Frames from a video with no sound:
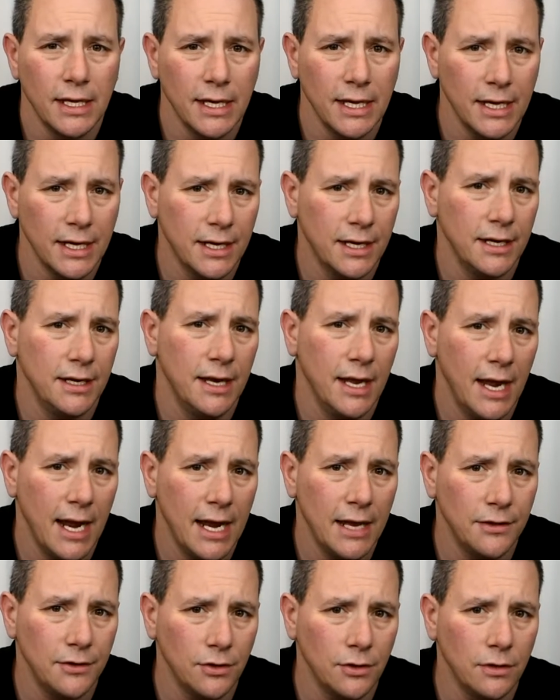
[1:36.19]
it can
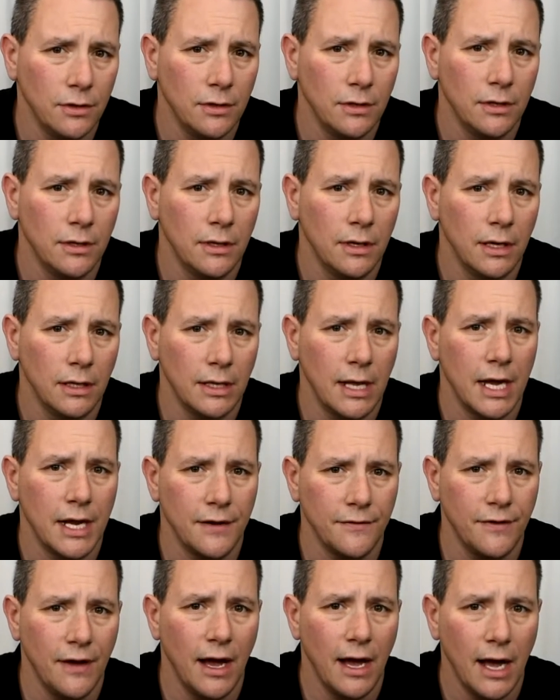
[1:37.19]
handle a lot
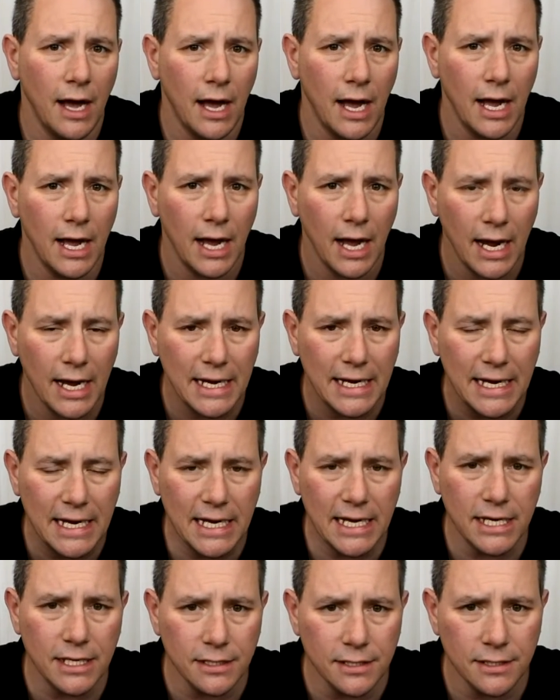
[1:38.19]
of high
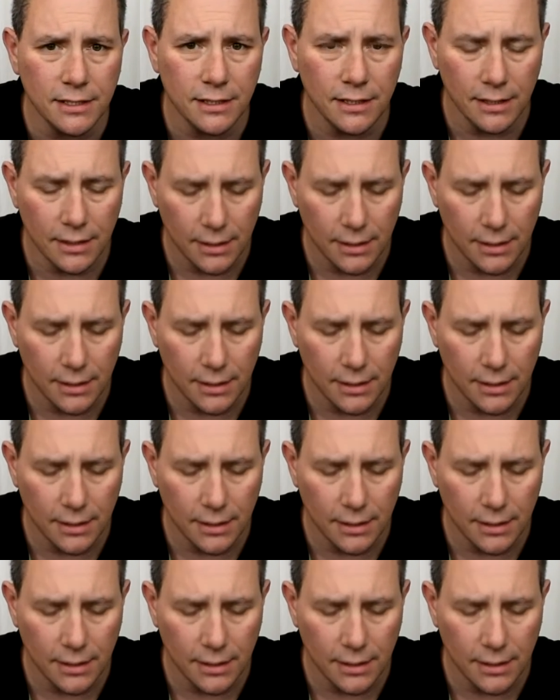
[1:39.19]
heat.